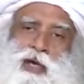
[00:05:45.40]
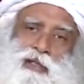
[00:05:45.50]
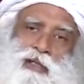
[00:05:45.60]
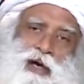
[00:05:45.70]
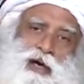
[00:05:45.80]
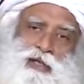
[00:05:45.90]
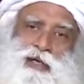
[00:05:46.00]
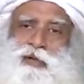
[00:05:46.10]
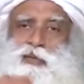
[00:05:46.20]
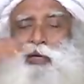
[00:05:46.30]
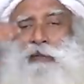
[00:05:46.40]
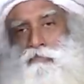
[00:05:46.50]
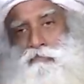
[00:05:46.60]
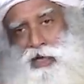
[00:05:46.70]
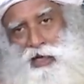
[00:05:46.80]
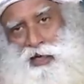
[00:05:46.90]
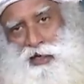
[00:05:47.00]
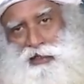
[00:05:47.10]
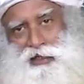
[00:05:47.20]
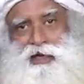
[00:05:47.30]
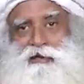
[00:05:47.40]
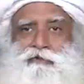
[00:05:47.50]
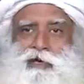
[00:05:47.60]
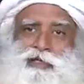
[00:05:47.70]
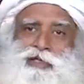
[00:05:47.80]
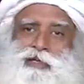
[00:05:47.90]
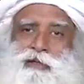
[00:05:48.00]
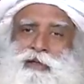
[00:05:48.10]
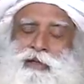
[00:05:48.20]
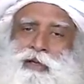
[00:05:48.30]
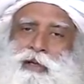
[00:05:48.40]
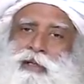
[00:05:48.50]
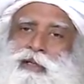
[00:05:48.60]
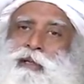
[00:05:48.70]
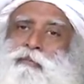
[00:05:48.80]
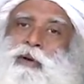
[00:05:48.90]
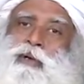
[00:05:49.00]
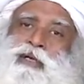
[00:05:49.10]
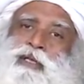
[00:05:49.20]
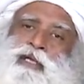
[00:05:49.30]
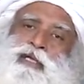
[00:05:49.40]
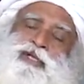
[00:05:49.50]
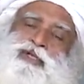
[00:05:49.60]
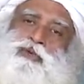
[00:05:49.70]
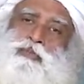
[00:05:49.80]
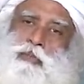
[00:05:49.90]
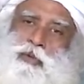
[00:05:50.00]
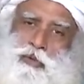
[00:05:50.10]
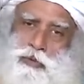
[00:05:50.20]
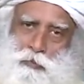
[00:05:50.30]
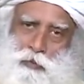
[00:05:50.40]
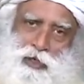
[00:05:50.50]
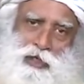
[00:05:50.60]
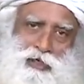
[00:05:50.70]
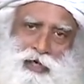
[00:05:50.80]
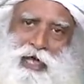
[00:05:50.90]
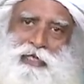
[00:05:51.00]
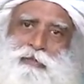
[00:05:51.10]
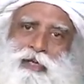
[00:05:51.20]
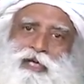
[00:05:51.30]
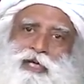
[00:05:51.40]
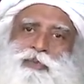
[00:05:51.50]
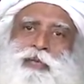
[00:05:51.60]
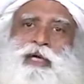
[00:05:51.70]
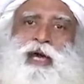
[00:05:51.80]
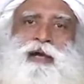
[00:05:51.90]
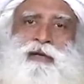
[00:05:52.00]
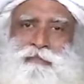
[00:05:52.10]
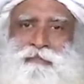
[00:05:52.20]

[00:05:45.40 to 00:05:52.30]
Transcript: or the other, we may get an infection. The important thing is to postpone it as much as we can.